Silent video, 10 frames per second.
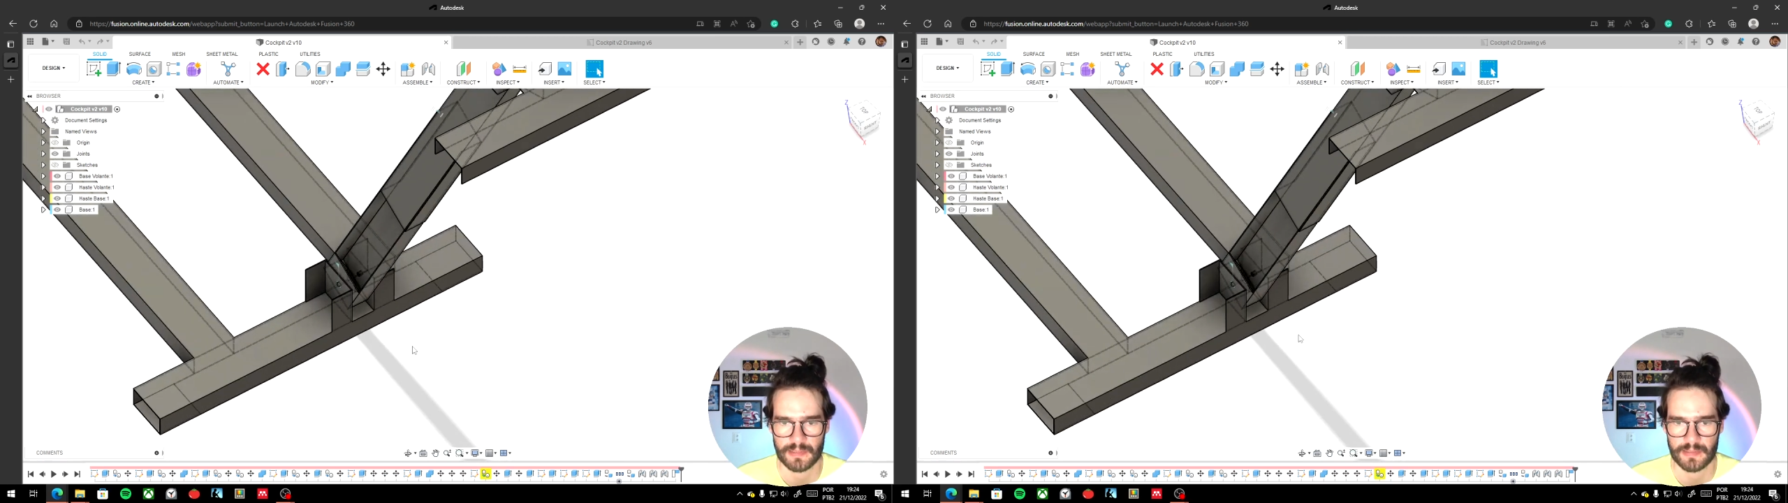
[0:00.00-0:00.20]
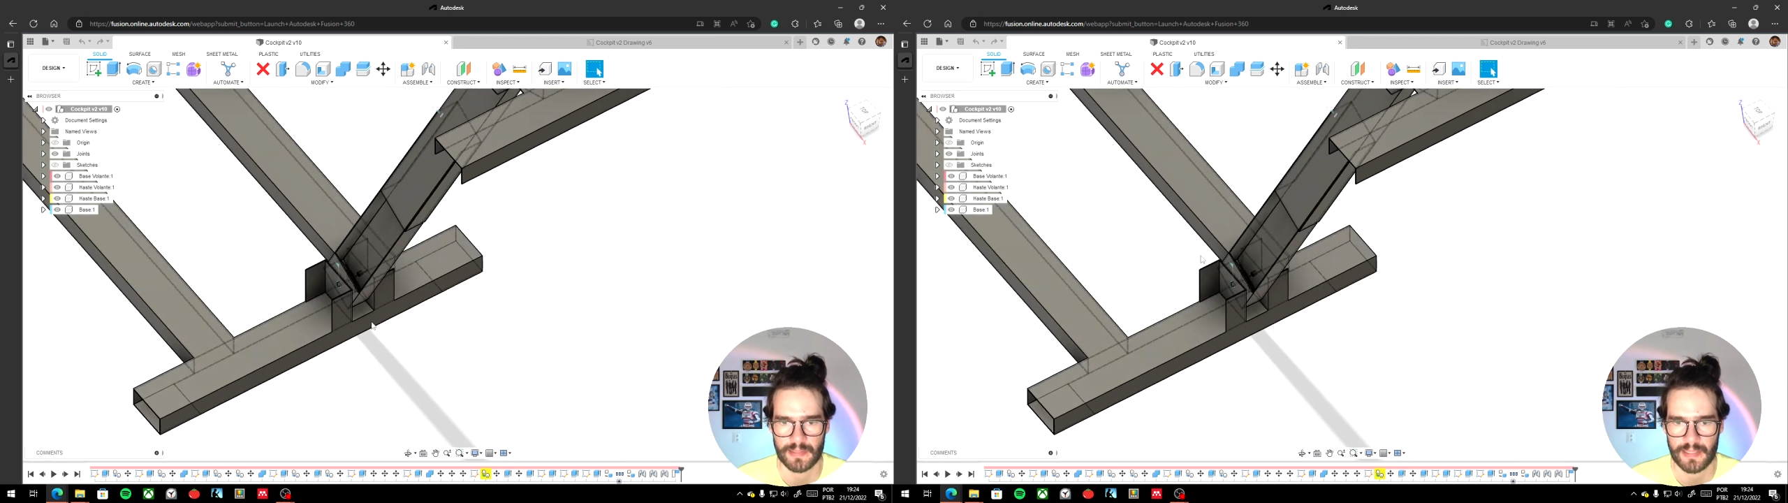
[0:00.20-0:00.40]

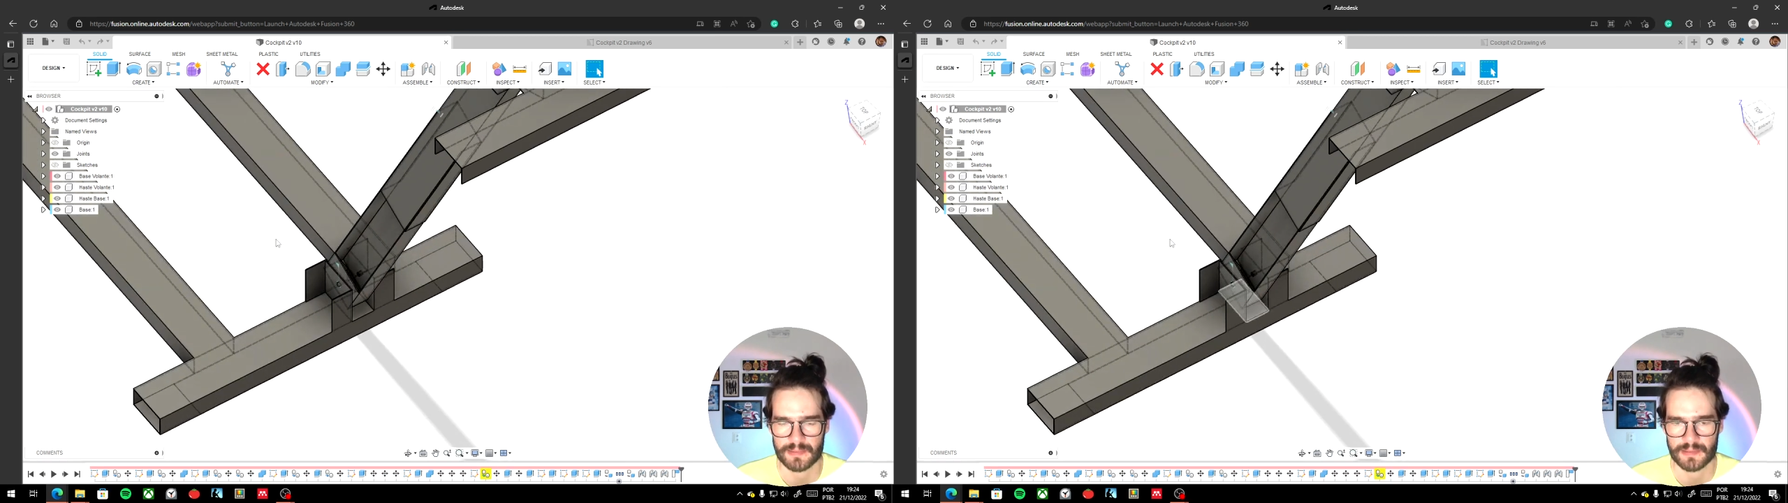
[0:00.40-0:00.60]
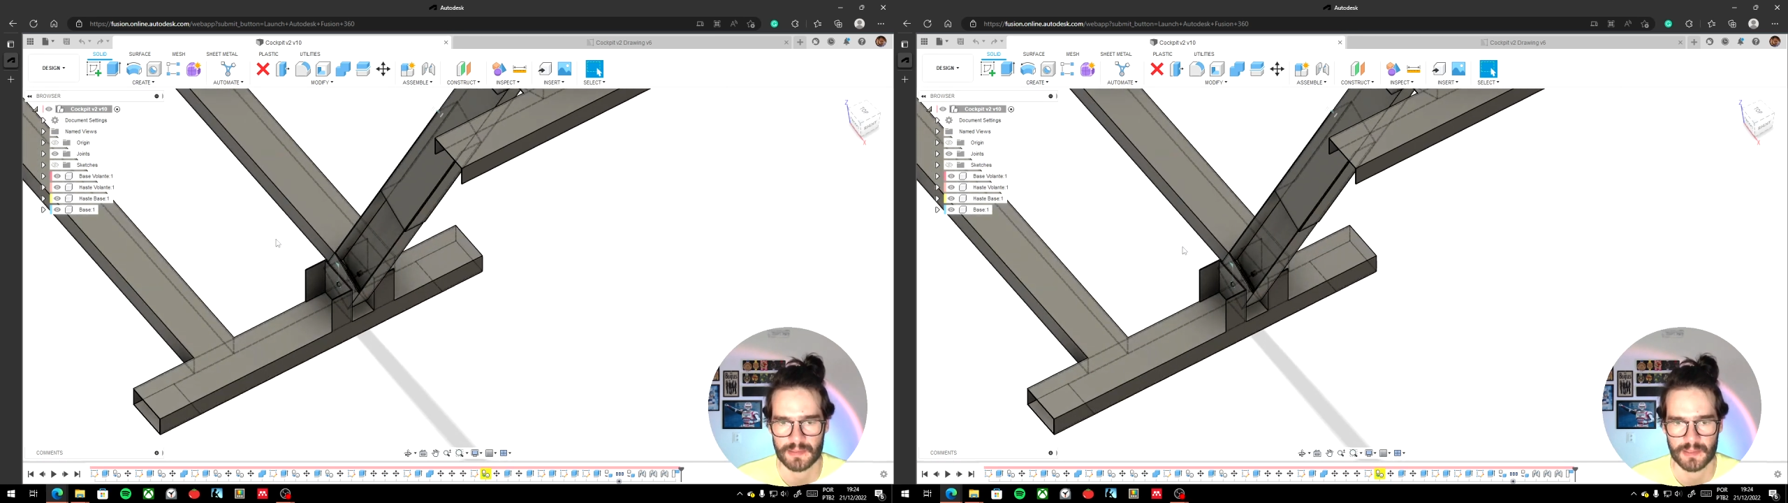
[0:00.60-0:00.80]
that
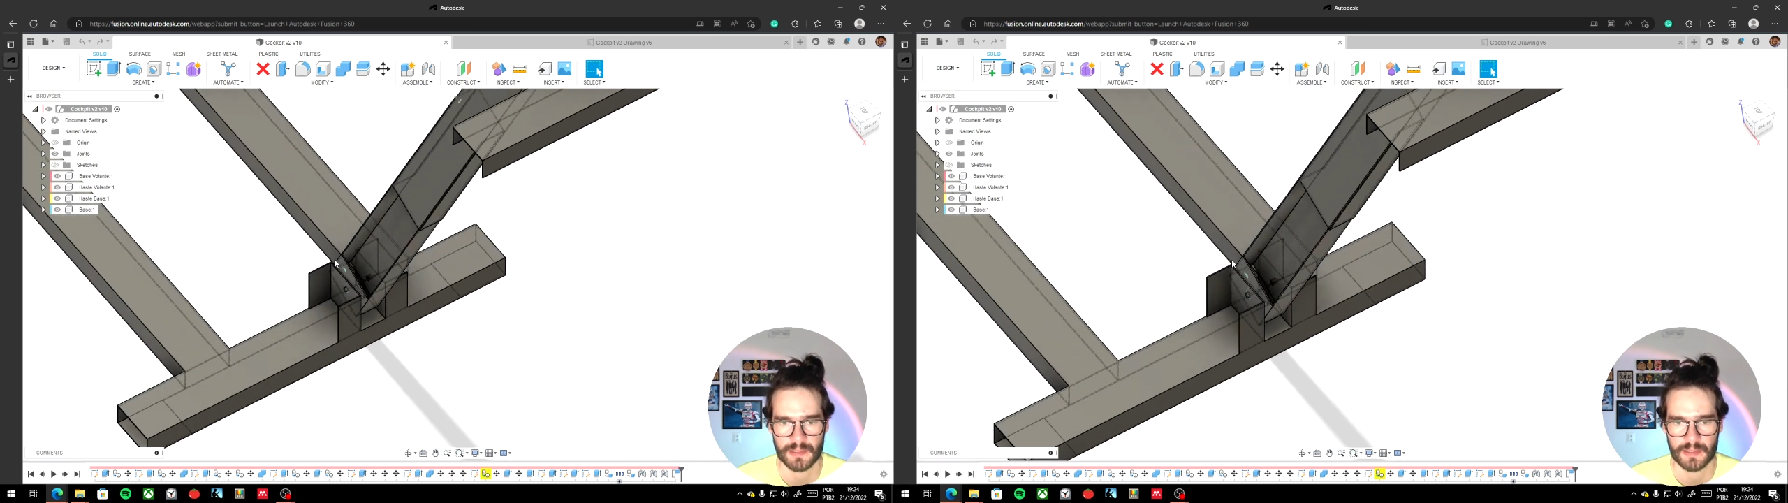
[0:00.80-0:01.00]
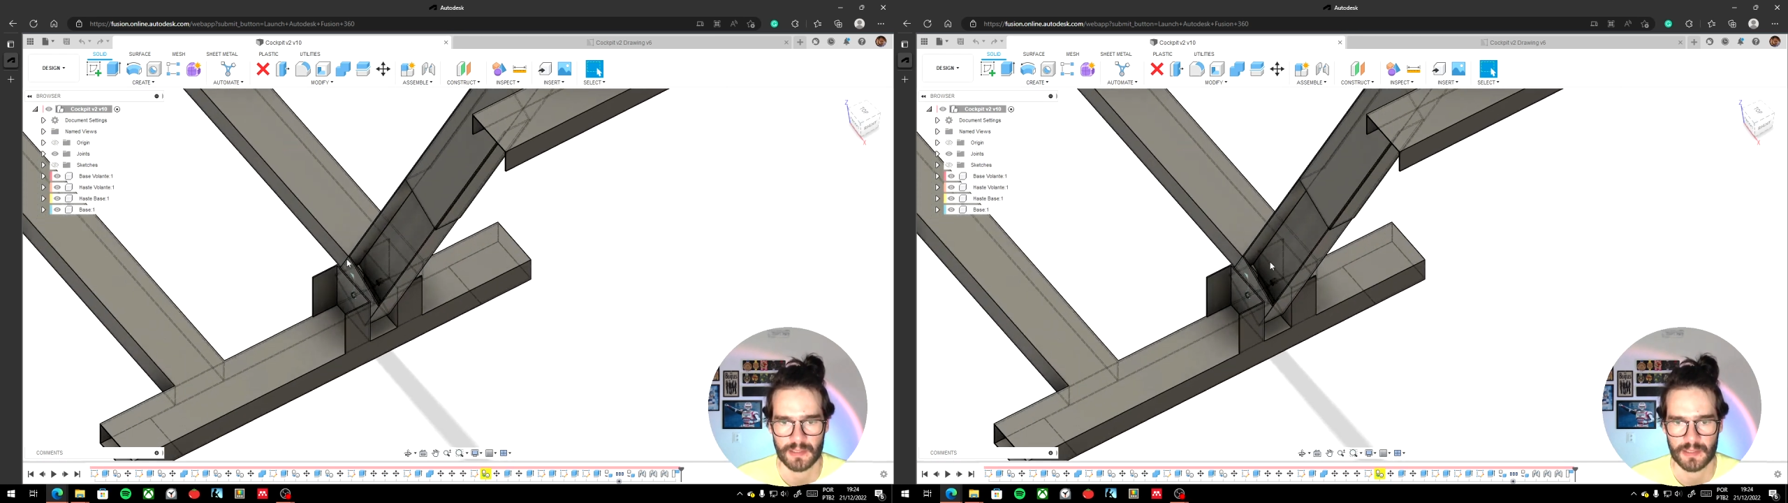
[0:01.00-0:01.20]

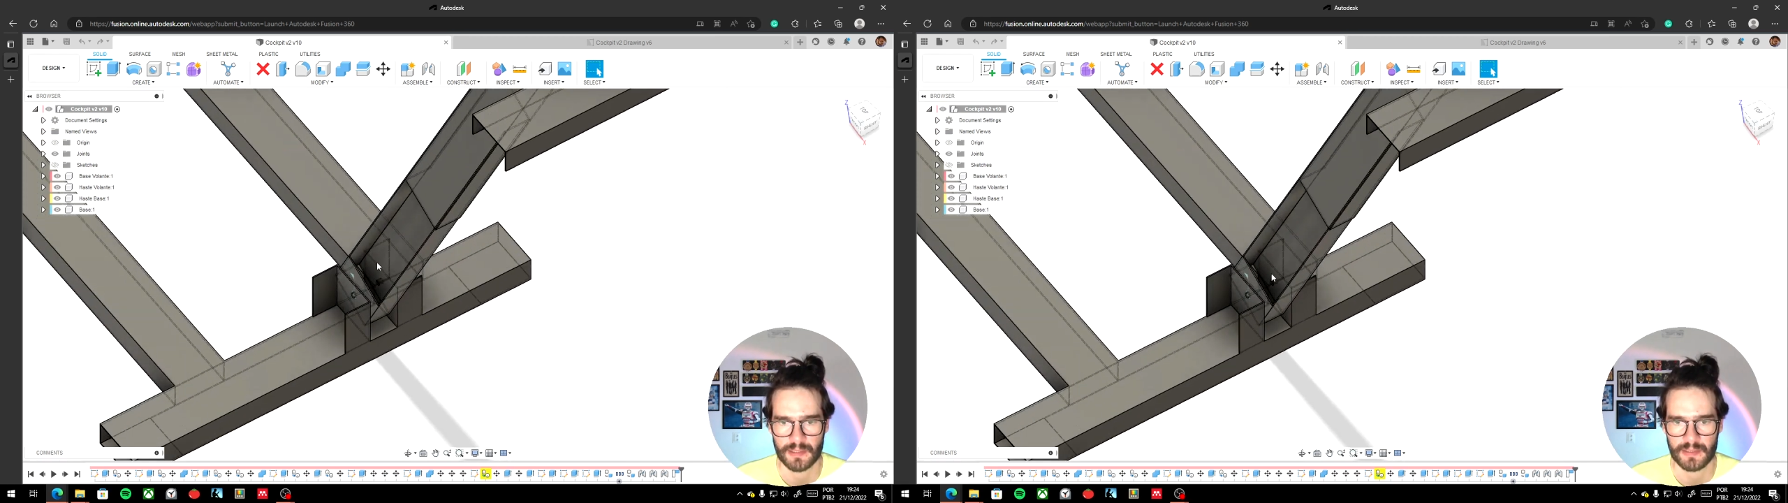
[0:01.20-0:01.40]
Uh,